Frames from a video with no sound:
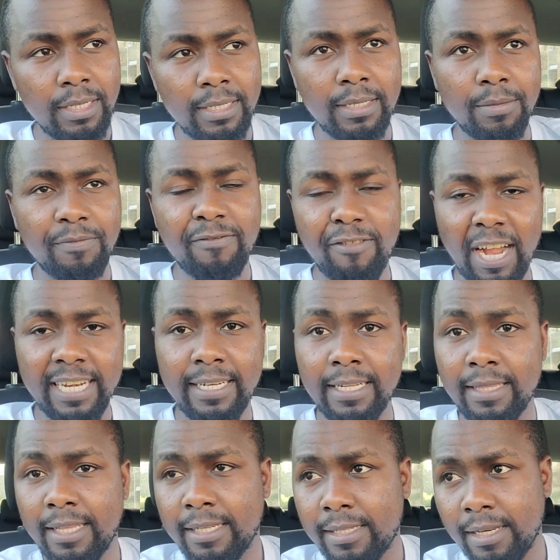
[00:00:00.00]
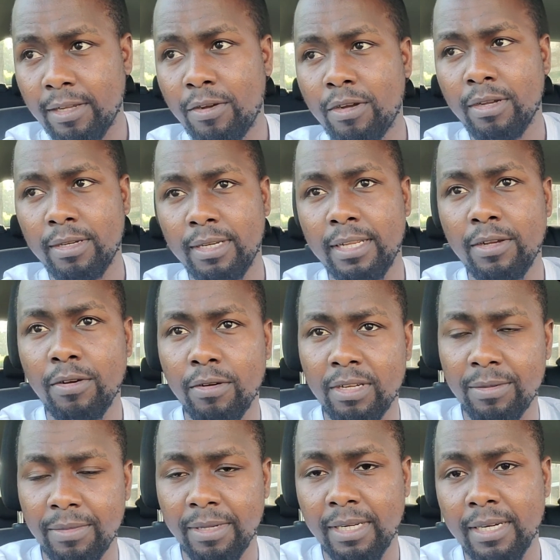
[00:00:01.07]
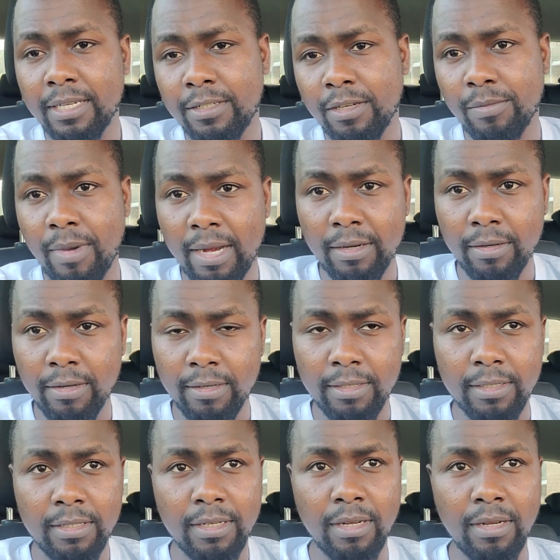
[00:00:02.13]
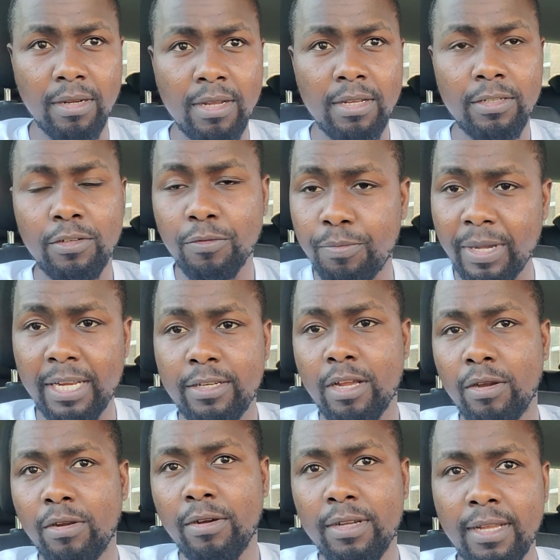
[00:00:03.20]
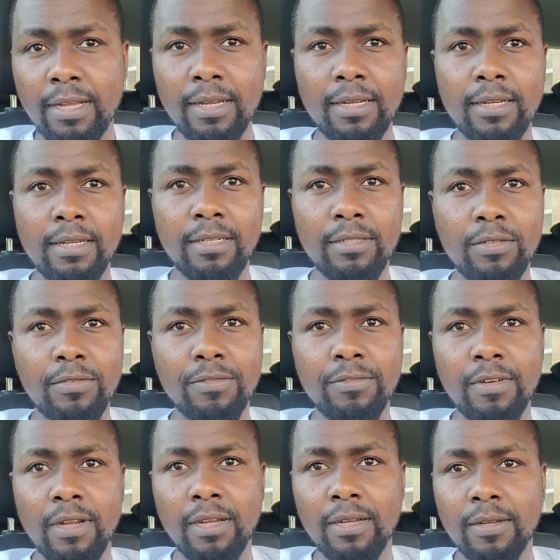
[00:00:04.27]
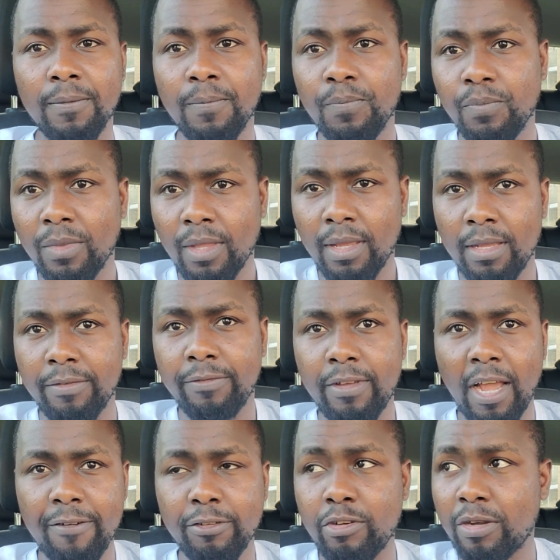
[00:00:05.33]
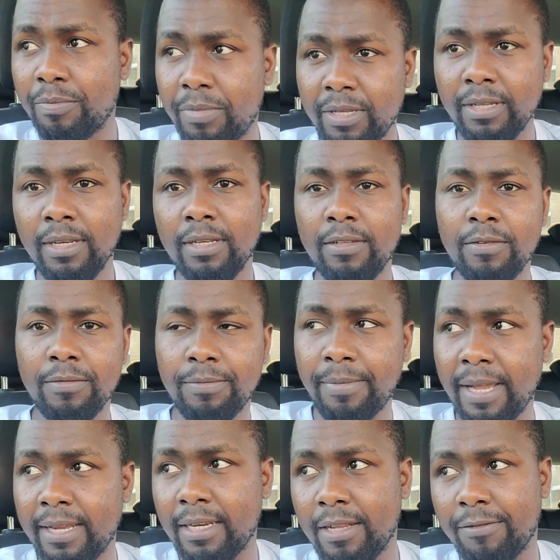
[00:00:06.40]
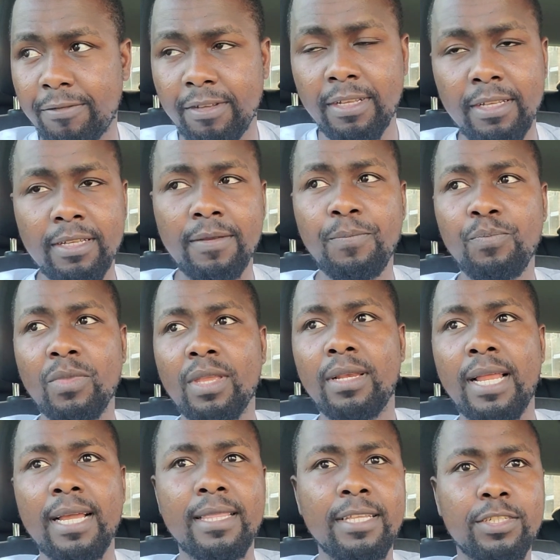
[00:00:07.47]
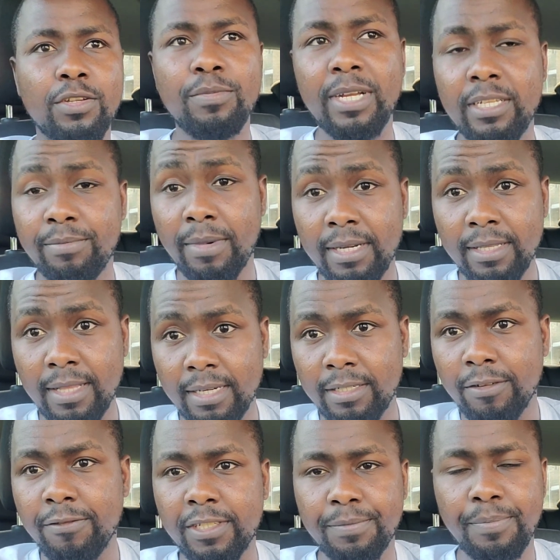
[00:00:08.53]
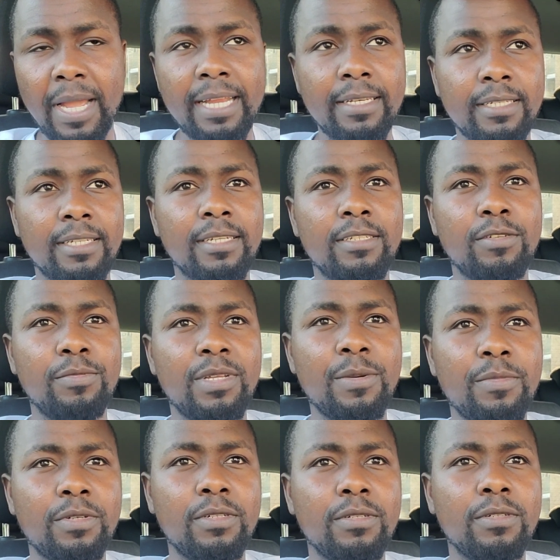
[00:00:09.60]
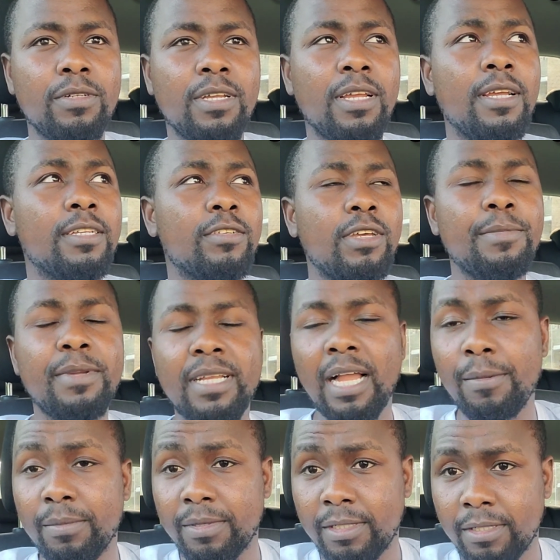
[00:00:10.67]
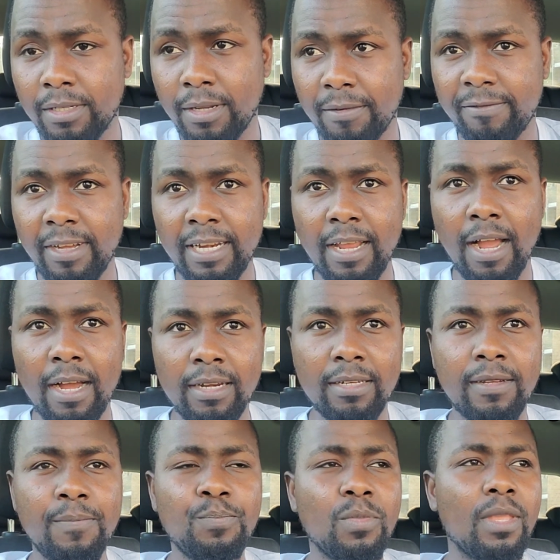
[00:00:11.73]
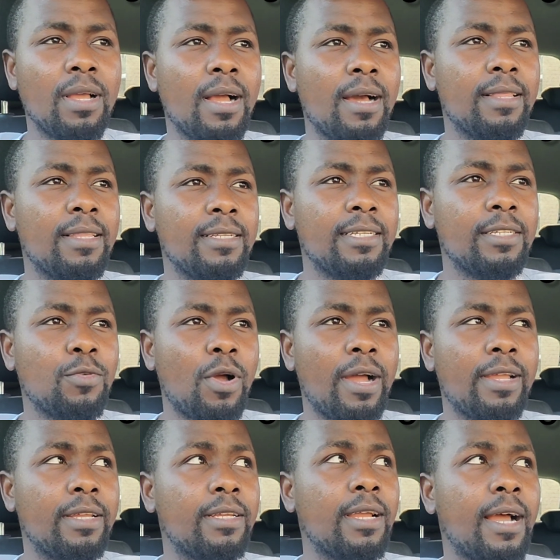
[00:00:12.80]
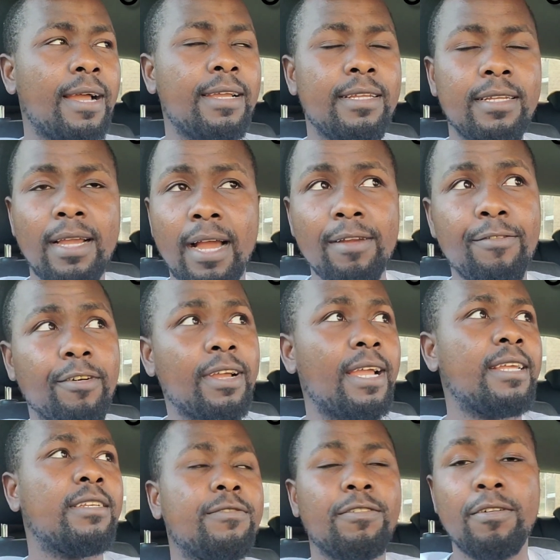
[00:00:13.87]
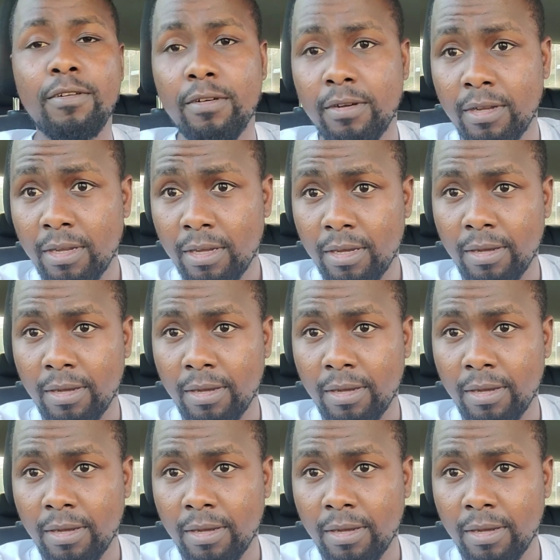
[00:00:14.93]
in fighting these legal immigration battles. You paid your lawyer. You've if you have to appeal, you pay the fee. Like there's so much money that you've spent to be able to. So it becomes very hard. This is why I advocate for